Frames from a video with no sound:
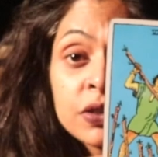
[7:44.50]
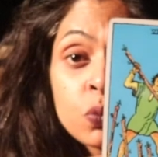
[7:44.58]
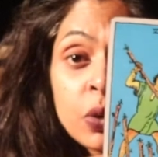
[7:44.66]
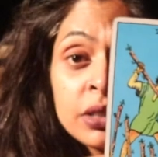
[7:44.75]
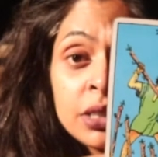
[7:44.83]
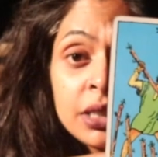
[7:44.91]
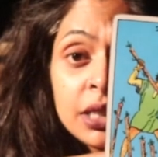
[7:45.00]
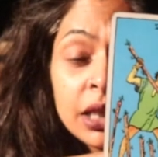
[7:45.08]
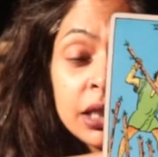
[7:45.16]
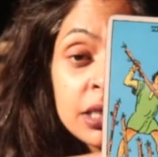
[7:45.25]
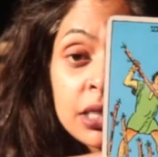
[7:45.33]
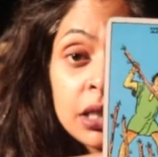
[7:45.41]
this one stick,
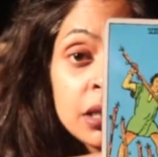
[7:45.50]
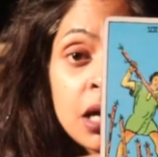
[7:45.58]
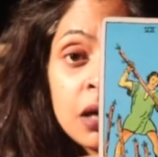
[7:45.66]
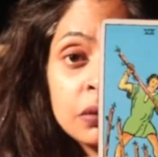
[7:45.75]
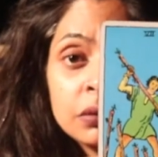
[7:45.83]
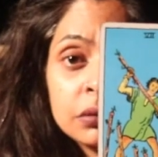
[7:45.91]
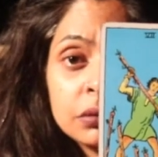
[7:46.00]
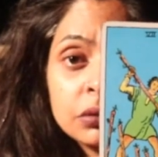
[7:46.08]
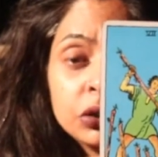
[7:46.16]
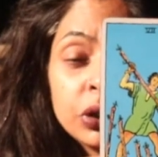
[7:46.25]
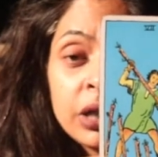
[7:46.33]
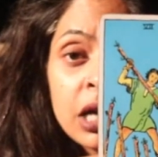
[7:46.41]
and he's like, no,
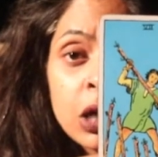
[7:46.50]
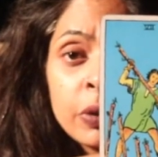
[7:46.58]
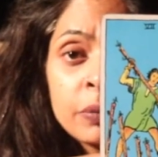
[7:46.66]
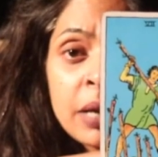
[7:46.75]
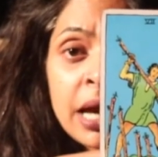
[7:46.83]
you're not going